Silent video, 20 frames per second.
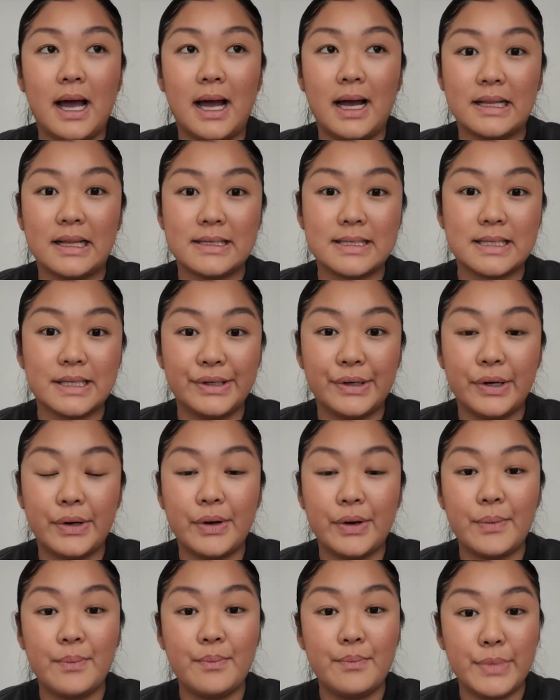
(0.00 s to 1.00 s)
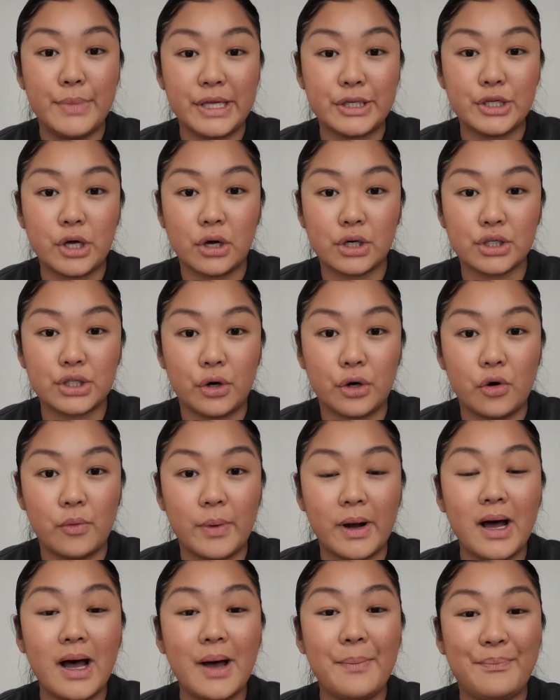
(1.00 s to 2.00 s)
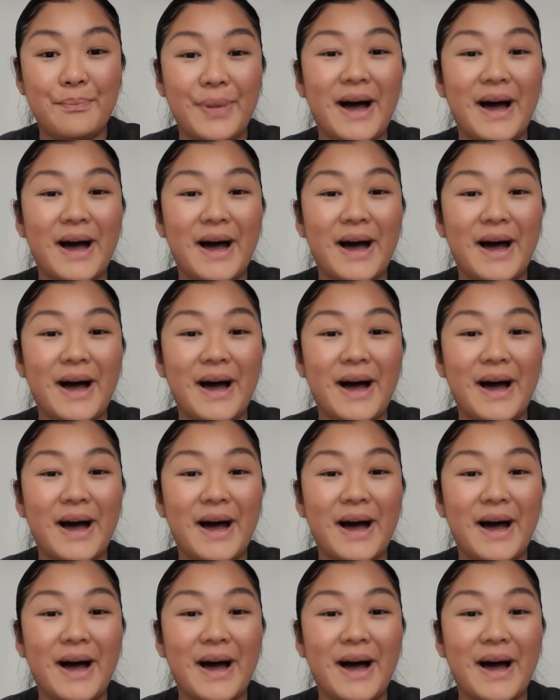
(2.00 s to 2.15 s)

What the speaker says: until mid-October,